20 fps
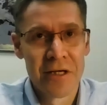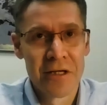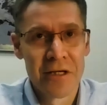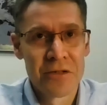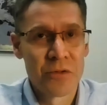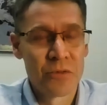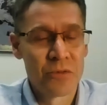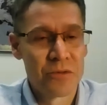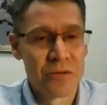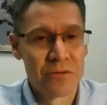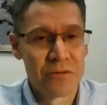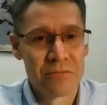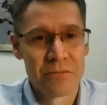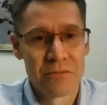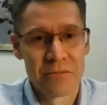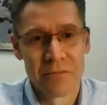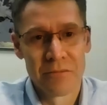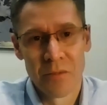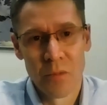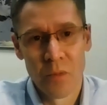So
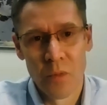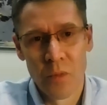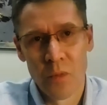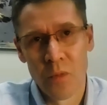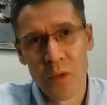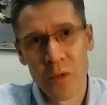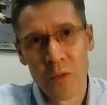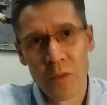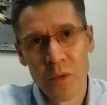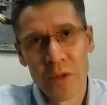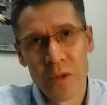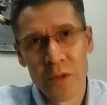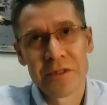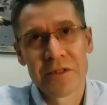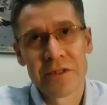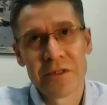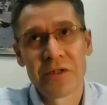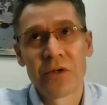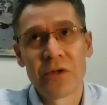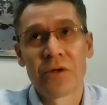
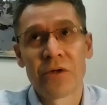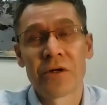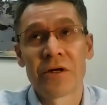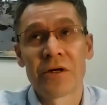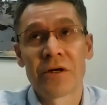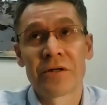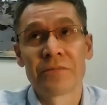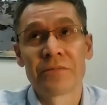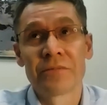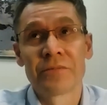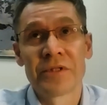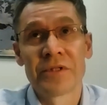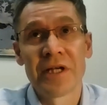what's your